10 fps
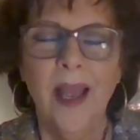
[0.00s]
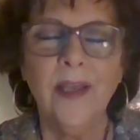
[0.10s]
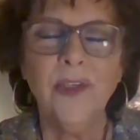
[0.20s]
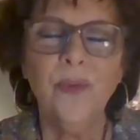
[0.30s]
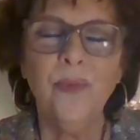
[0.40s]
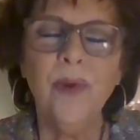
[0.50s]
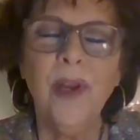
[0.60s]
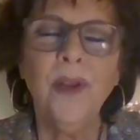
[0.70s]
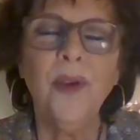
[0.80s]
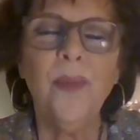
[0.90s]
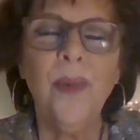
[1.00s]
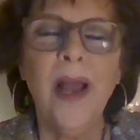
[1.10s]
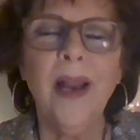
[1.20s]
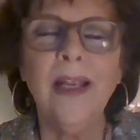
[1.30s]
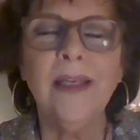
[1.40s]
As you bring your
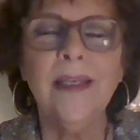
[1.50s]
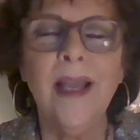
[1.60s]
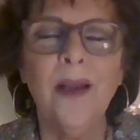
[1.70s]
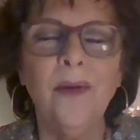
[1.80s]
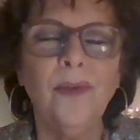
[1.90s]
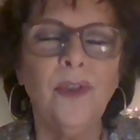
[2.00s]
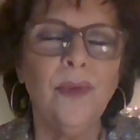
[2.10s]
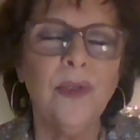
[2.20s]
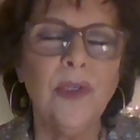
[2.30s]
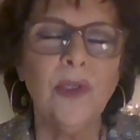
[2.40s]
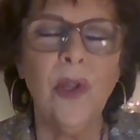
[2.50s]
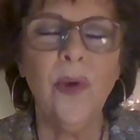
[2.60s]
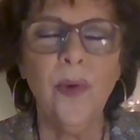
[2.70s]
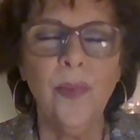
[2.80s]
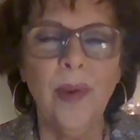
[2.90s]
body down to a
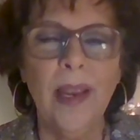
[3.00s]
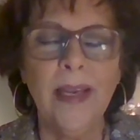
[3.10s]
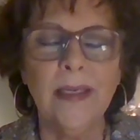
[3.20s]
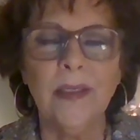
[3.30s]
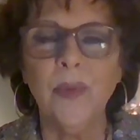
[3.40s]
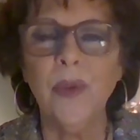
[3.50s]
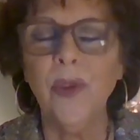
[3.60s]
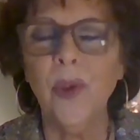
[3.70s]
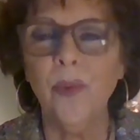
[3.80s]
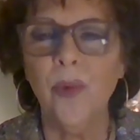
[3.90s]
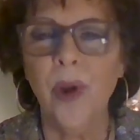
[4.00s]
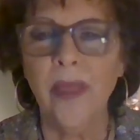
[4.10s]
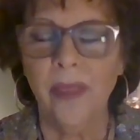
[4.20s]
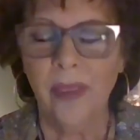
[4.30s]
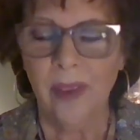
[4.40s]
slower pace with your
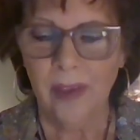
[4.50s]
breath,